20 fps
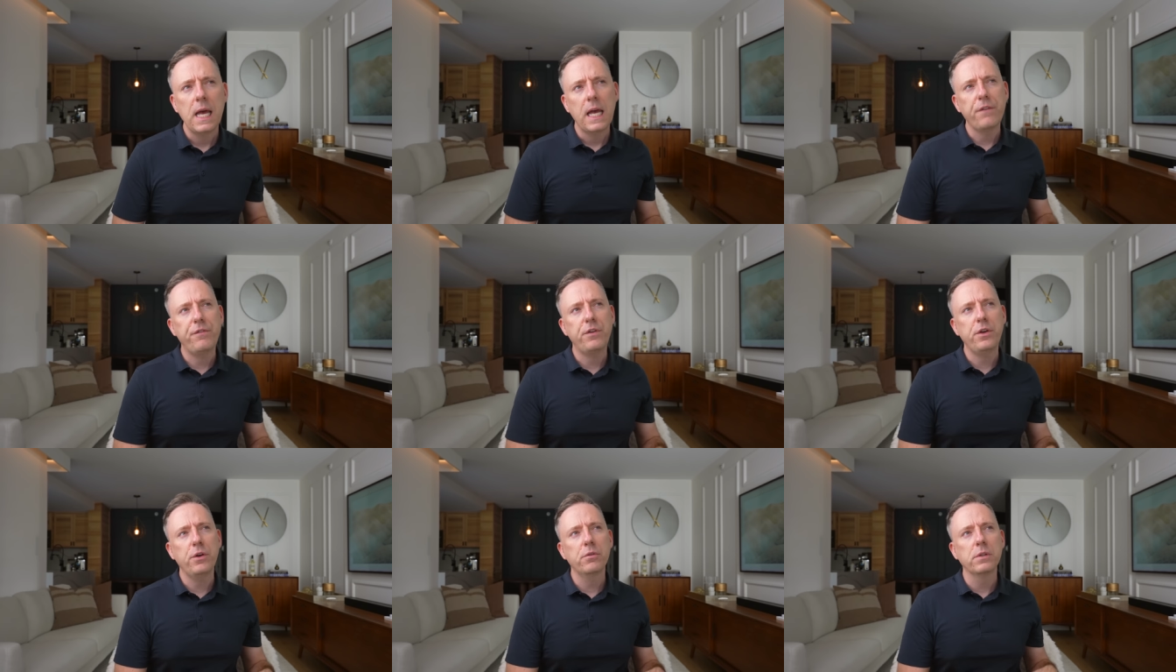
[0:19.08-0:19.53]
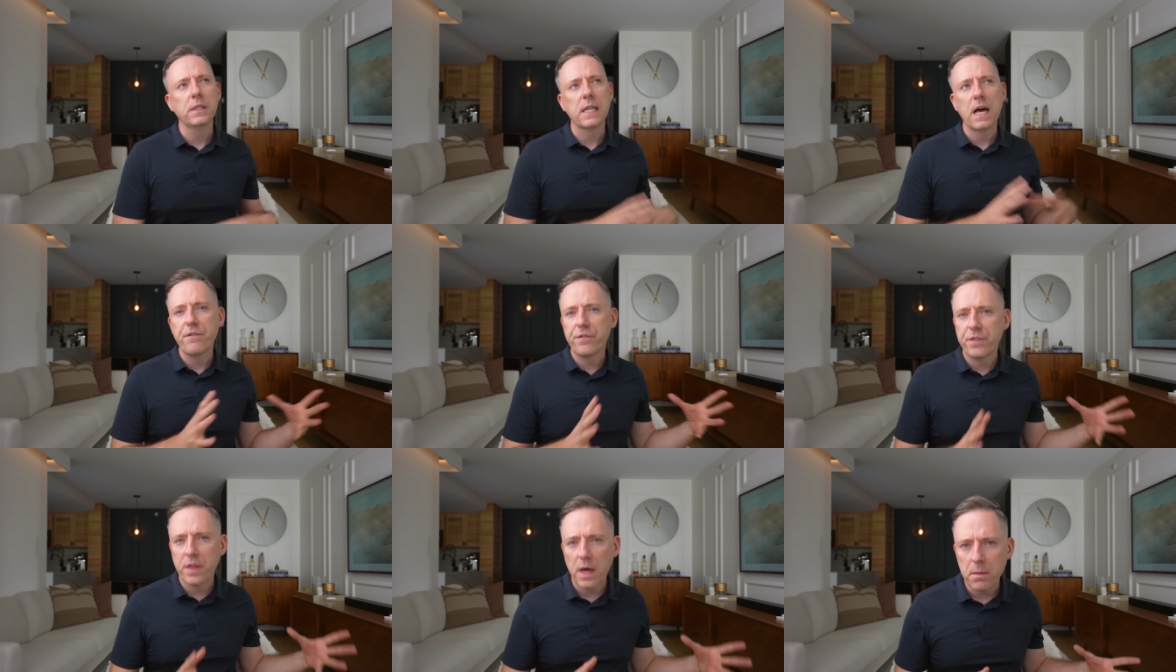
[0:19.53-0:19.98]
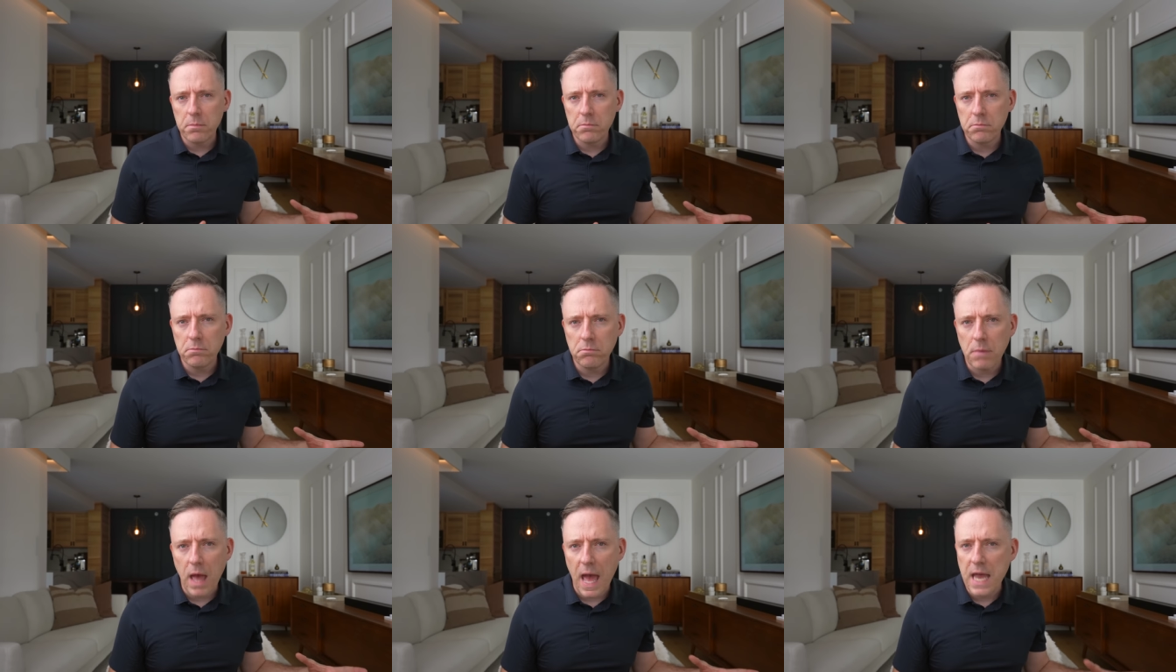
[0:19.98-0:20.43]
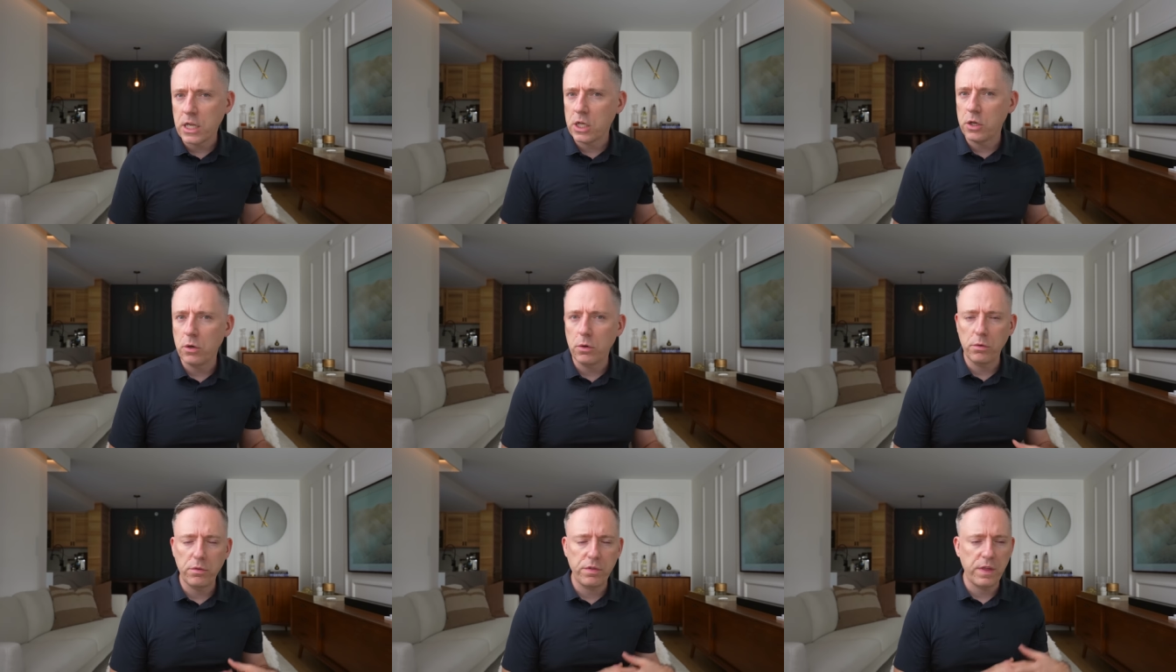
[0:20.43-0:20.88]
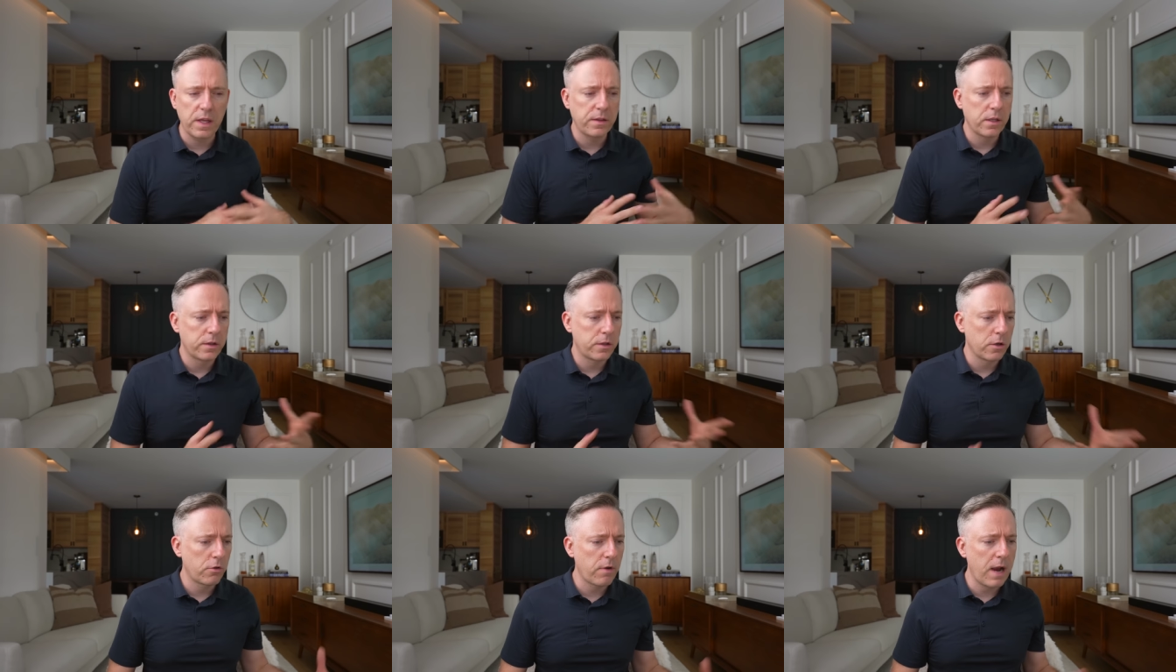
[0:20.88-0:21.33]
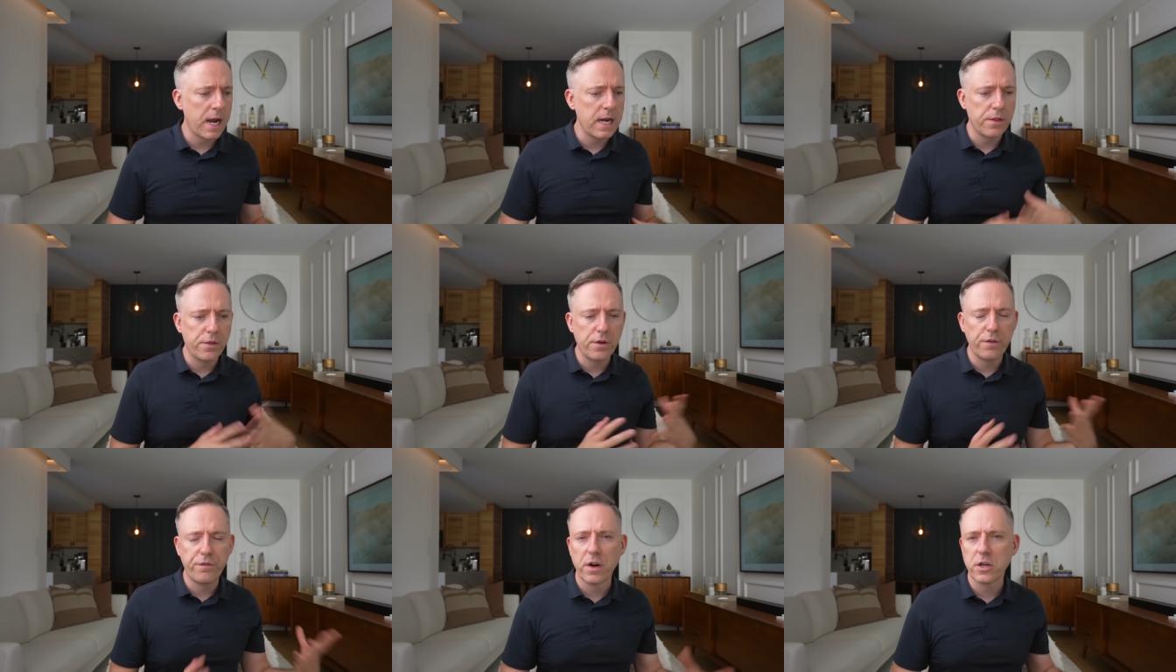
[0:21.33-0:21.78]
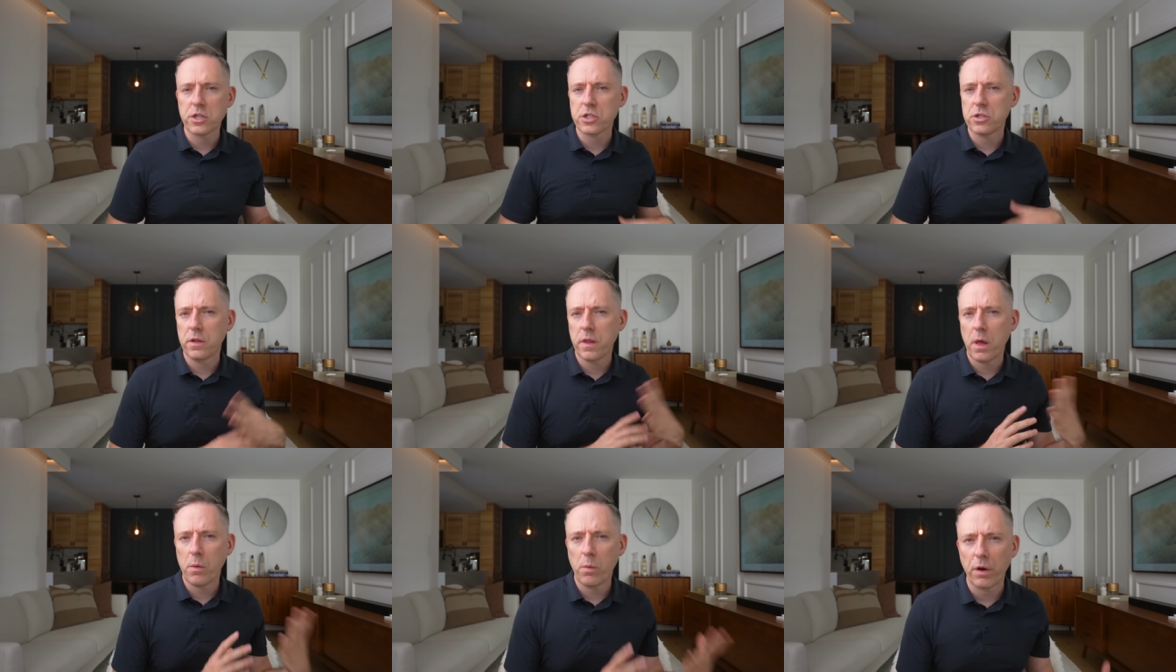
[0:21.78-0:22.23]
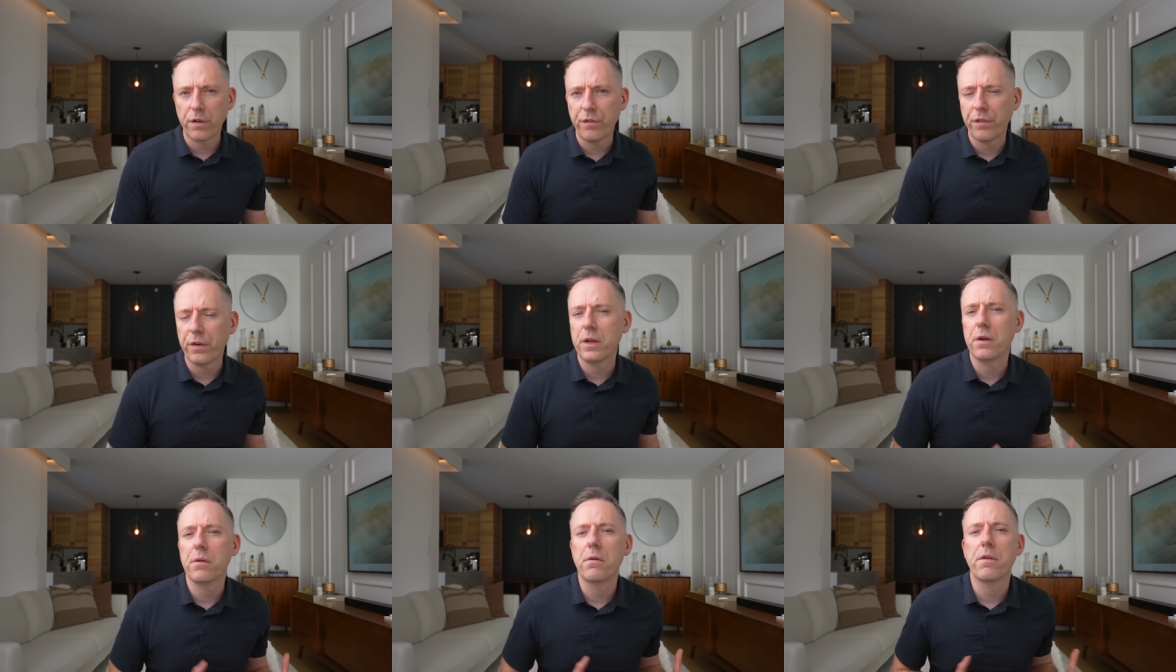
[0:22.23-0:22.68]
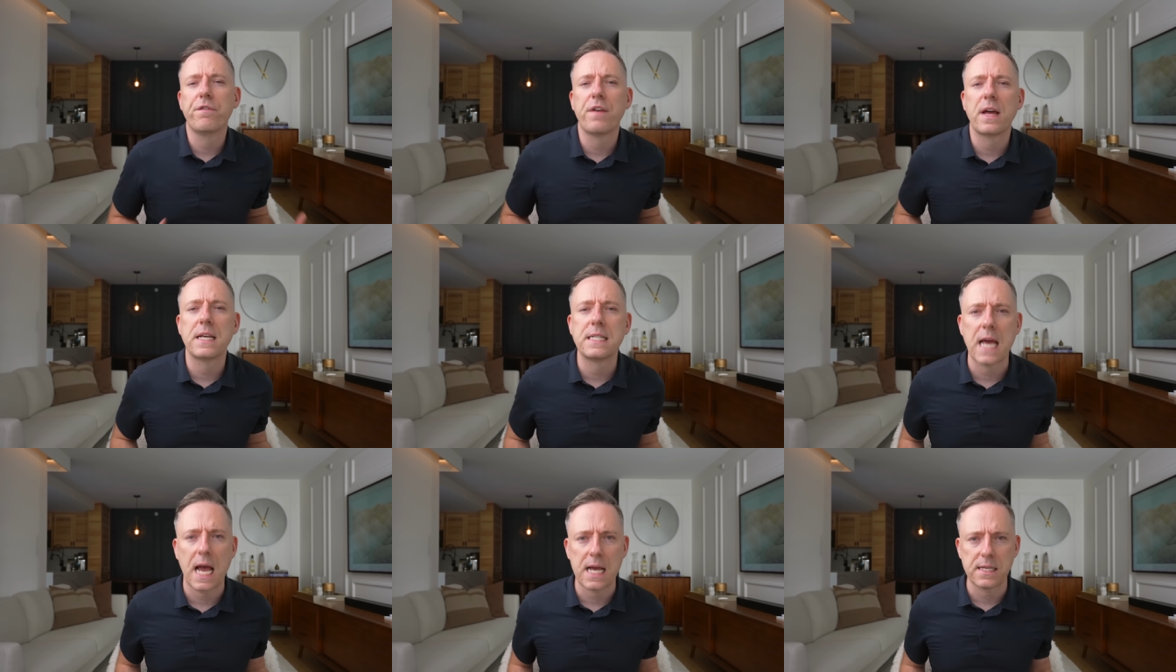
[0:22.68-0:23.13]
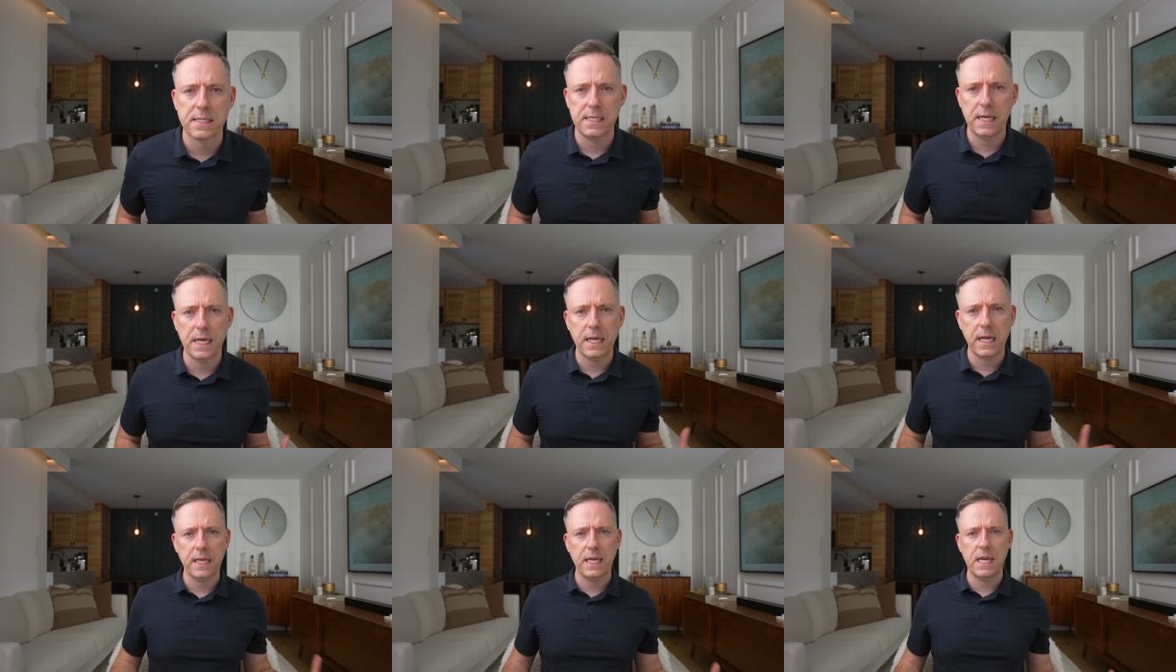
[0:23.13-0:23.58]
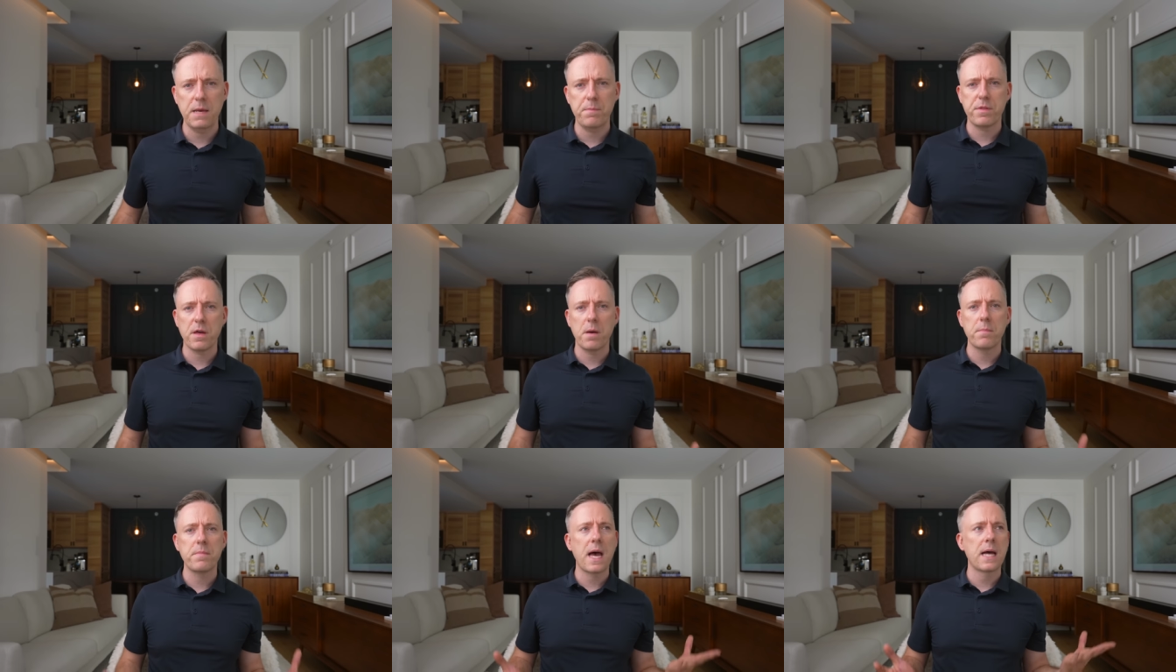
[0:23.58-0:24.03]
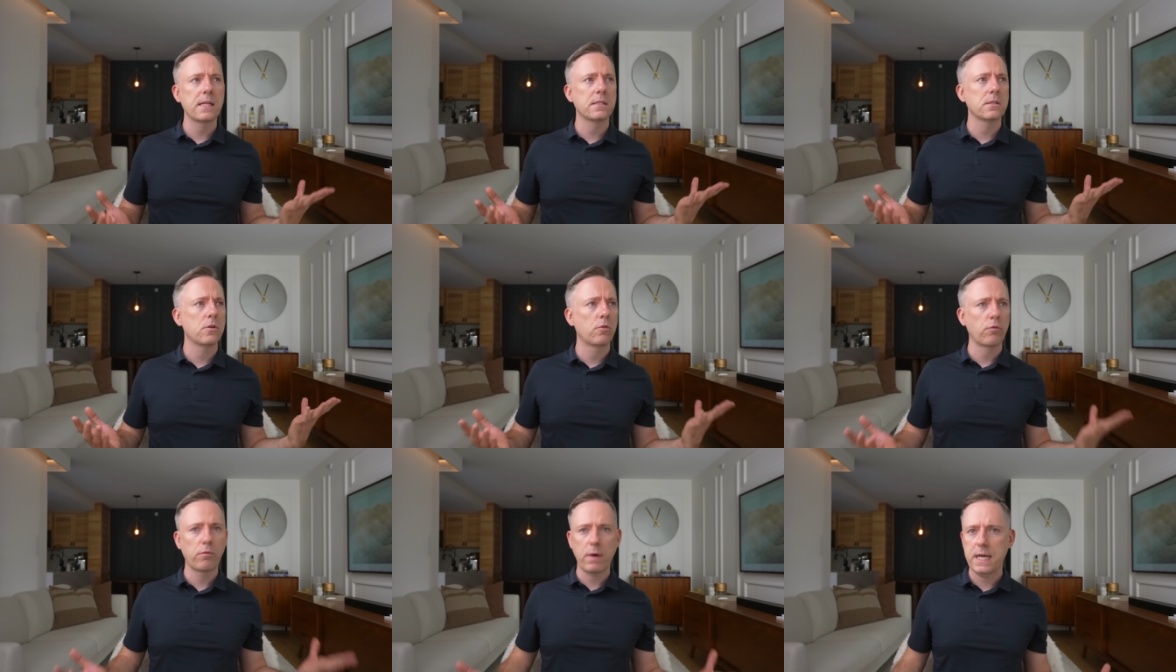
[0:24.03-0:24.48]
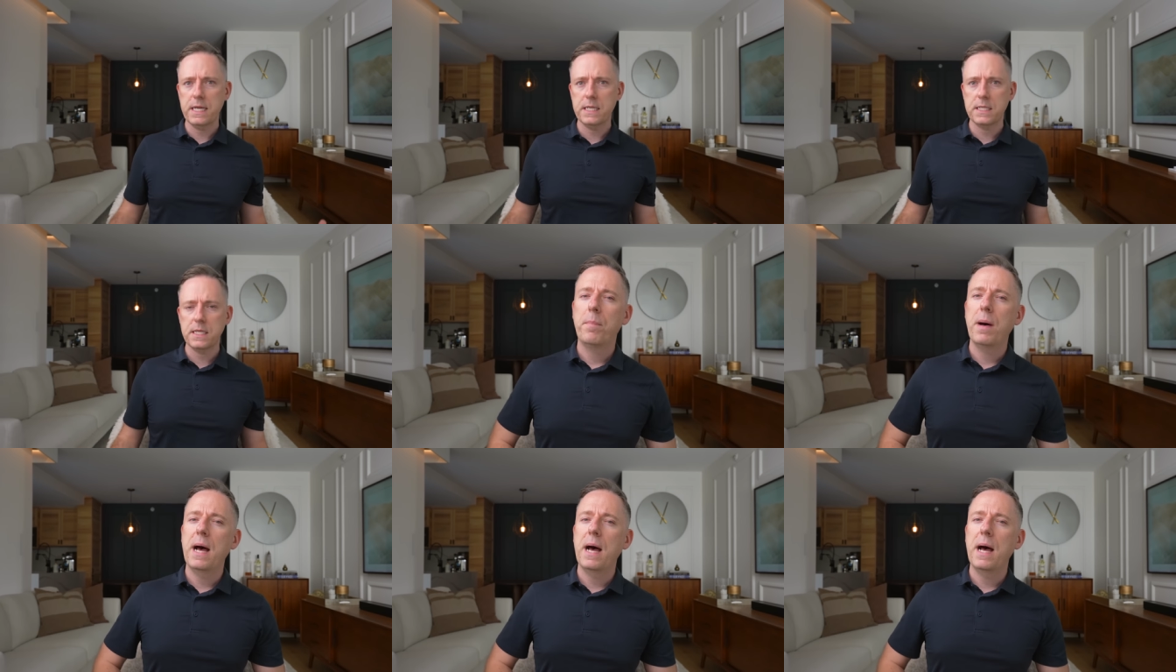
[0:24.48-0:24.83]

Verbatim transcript: If you love them and you think that they're great and they're functional and they work for you, fantastic, keep them, that's great.